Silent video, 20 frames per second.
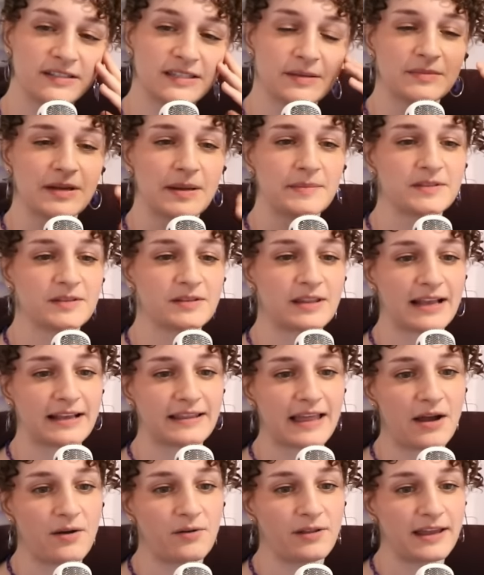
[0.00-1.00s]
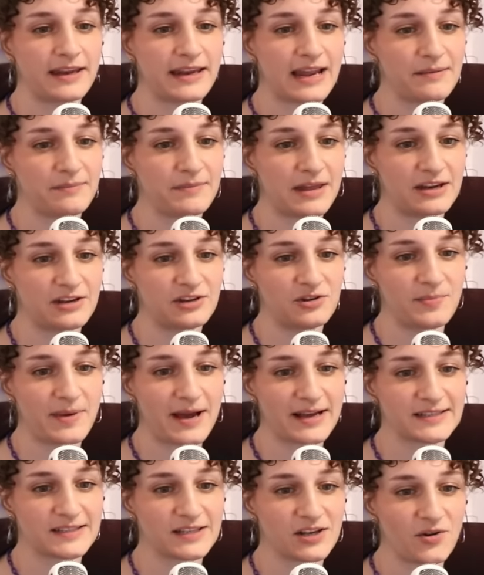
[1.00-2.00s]
and sometimes like that lady I met in New
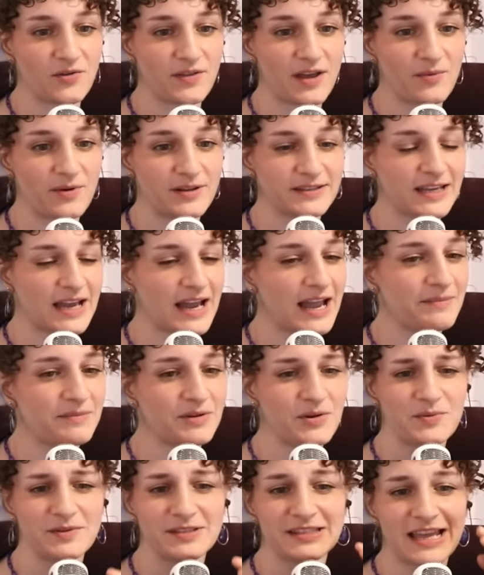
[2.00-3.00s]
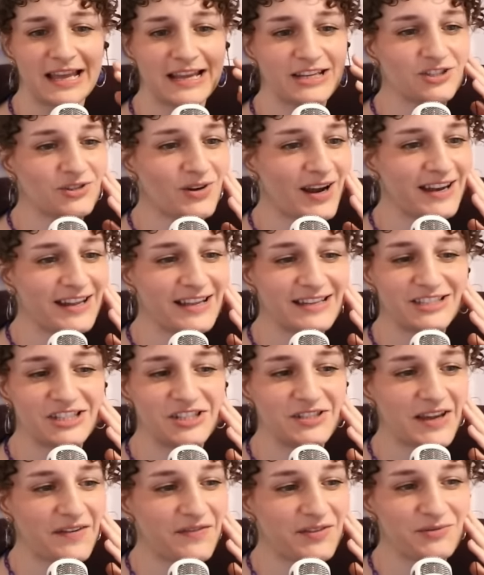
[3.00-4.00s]
Mexico that one time who was like trying to
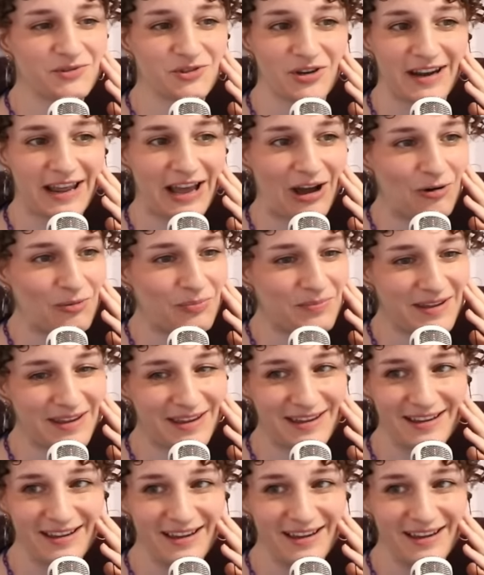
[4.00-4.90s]
she definitely was trying to help me.